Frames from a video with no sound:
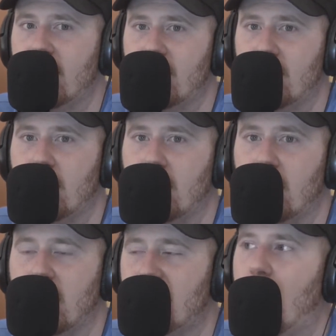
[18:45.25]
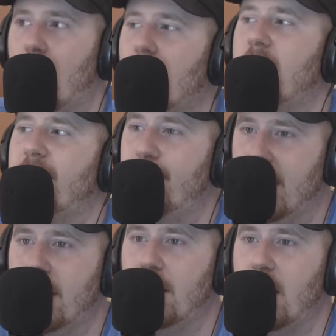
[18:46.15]
this, this all could have
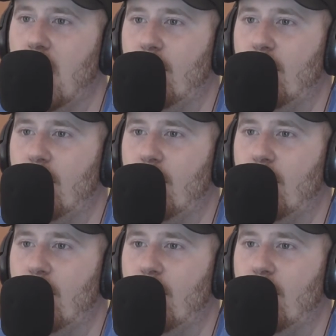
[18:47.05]
been